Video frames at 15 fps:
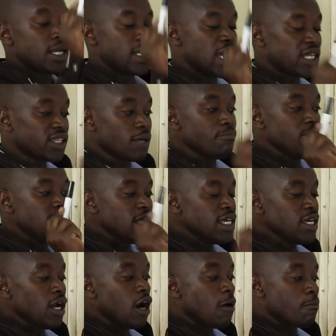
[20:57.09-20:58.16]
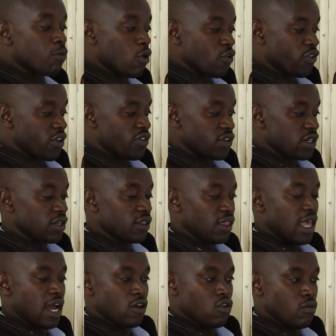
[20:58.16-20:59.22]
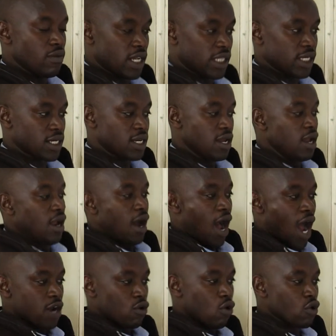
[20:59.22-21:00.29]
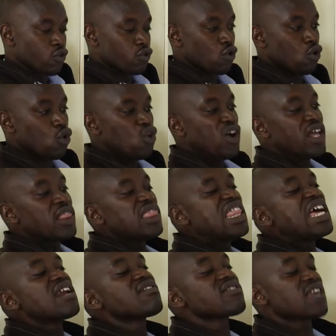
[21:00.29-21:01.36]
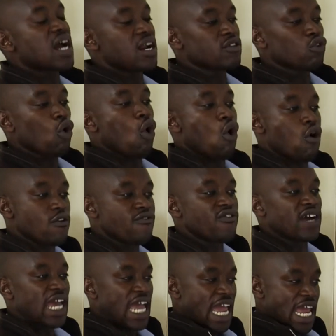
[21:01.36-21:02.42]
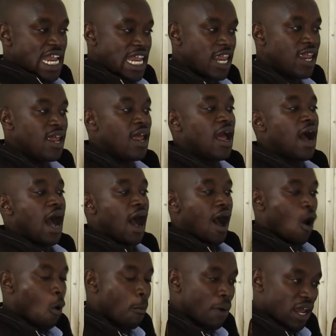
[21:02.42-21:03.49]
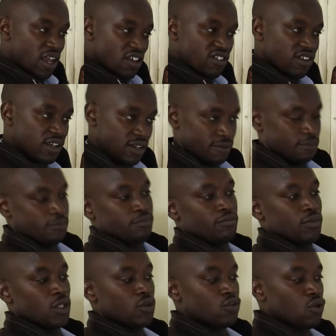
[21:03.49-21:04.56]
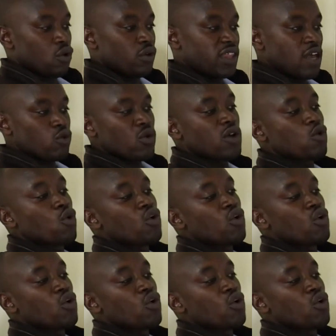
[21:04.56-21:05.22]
data being processed, the accumulator, and also the result of any operation. So that's why you